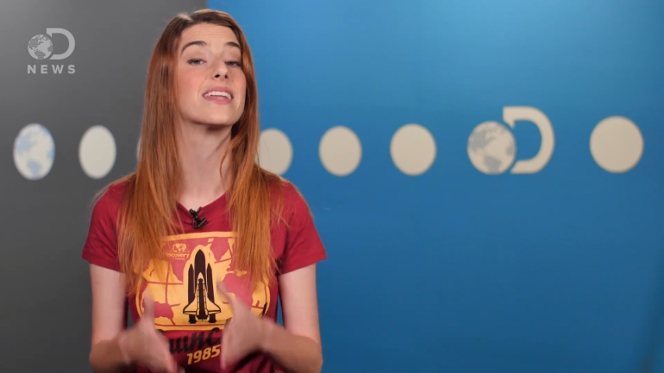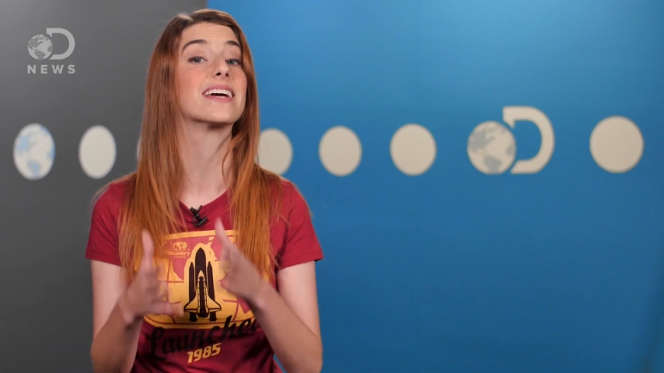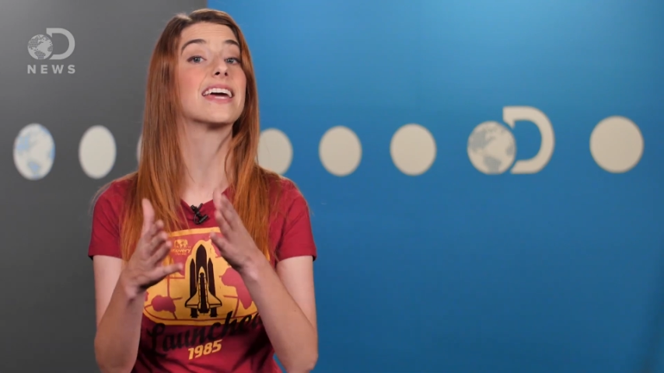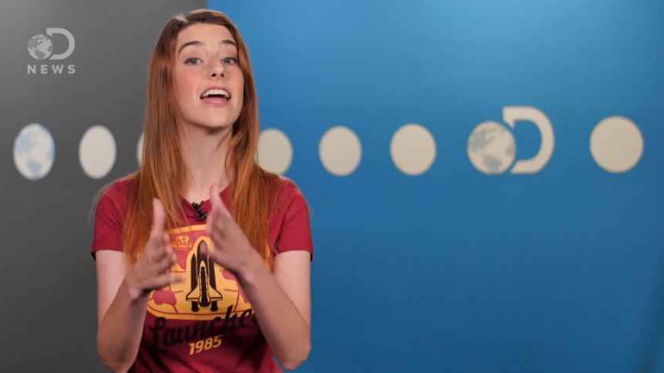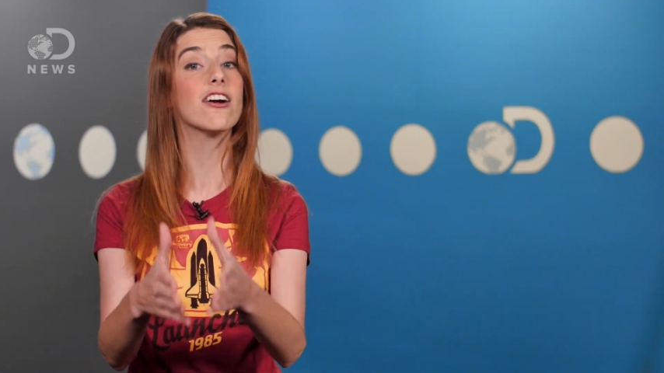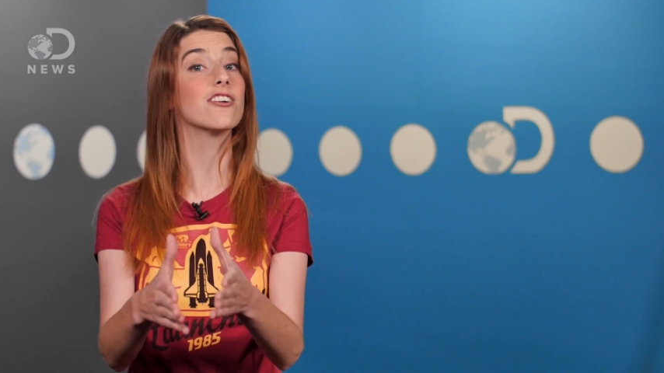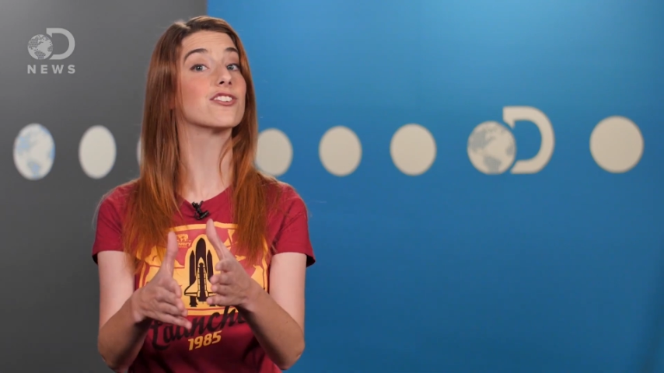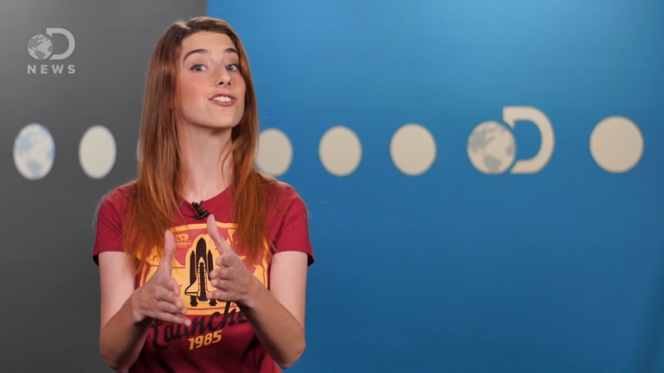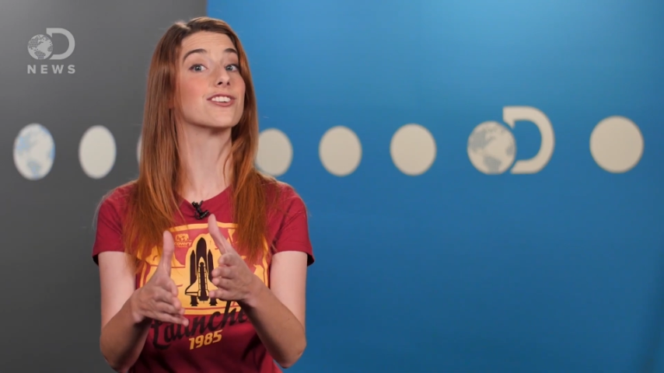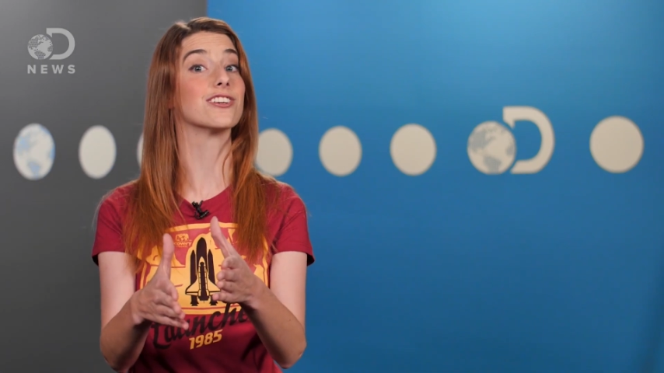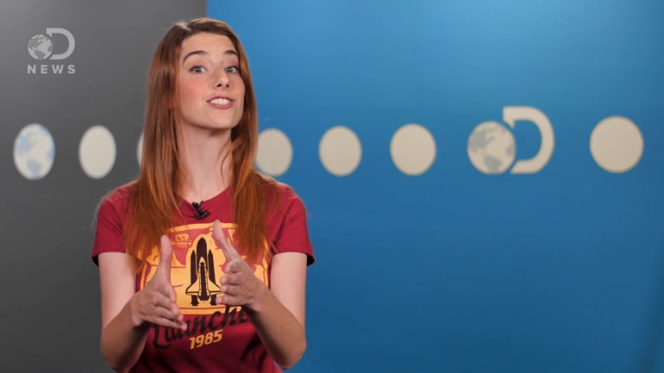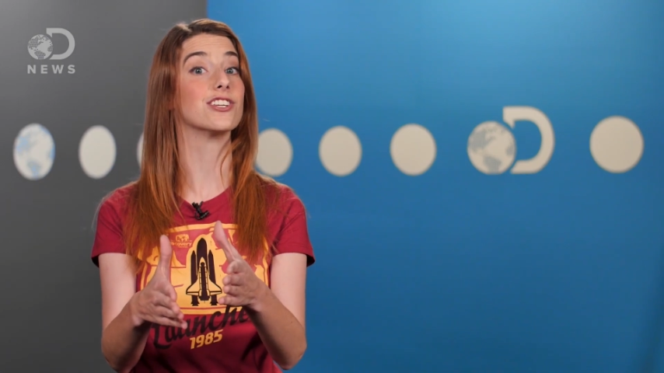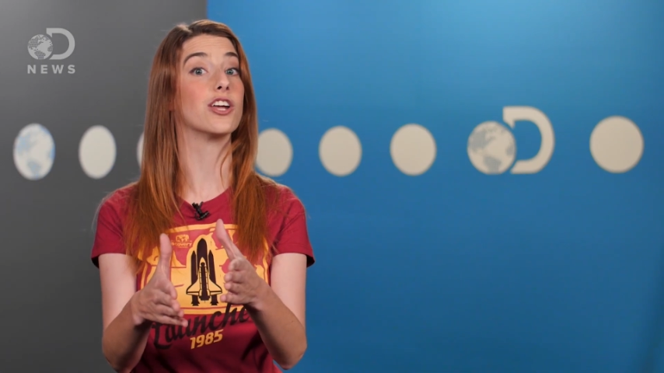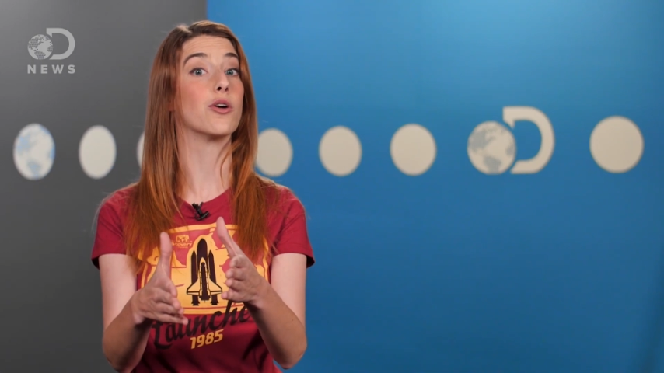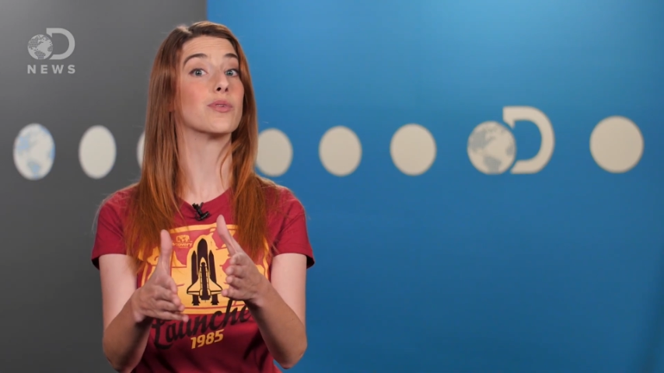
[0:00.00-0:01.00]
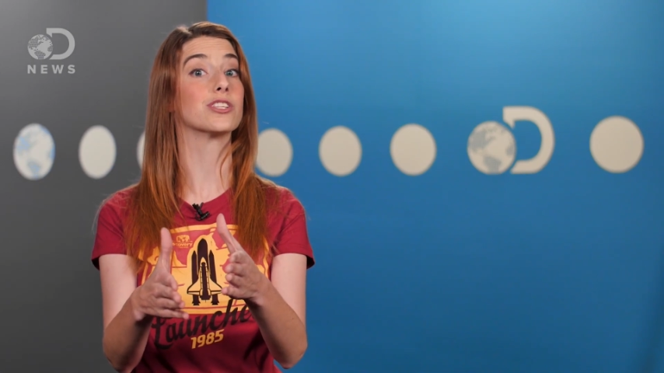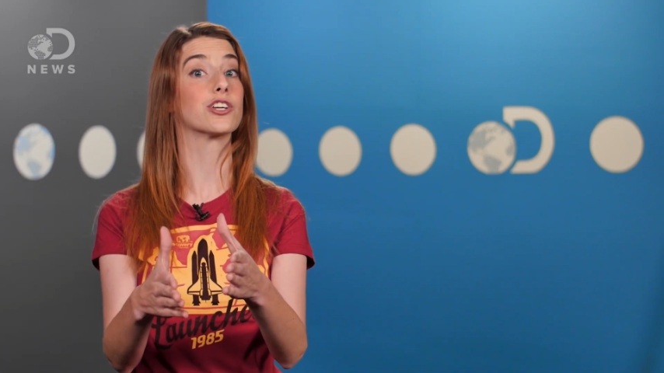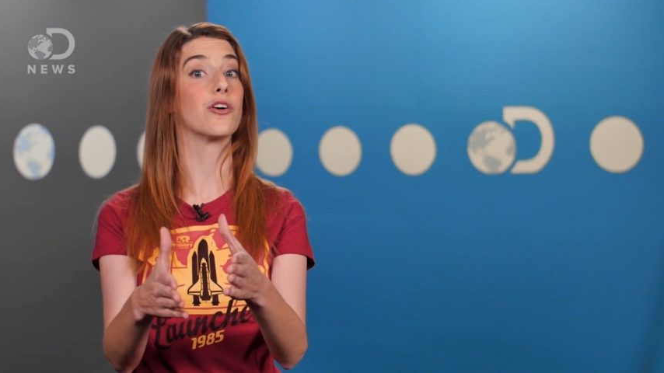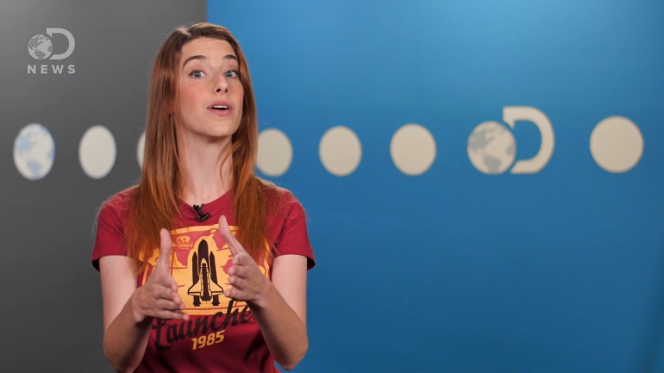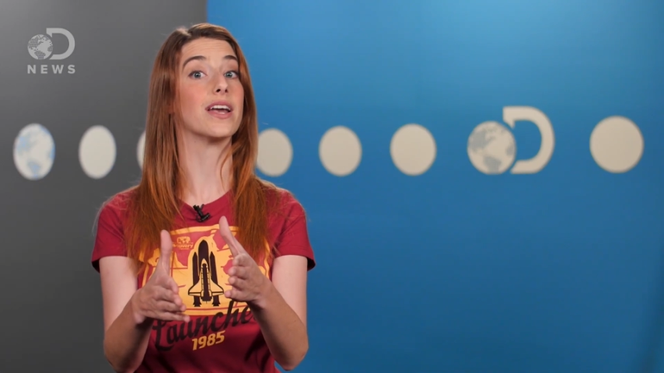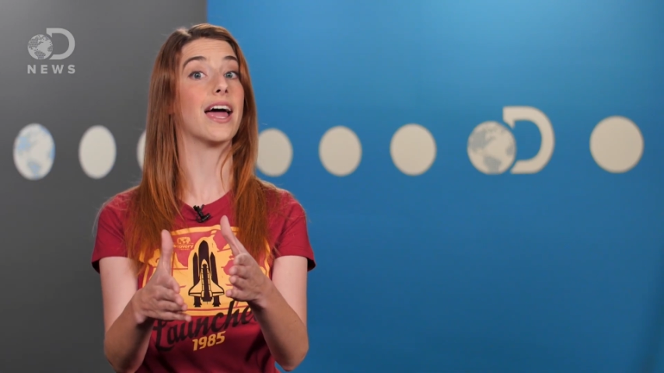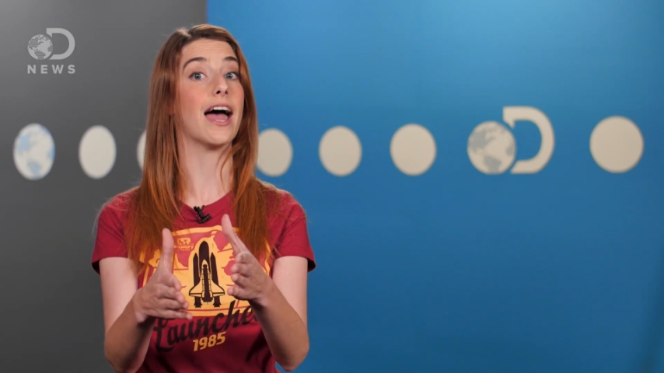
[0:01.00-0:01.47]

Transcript: the character doesn't know what's going to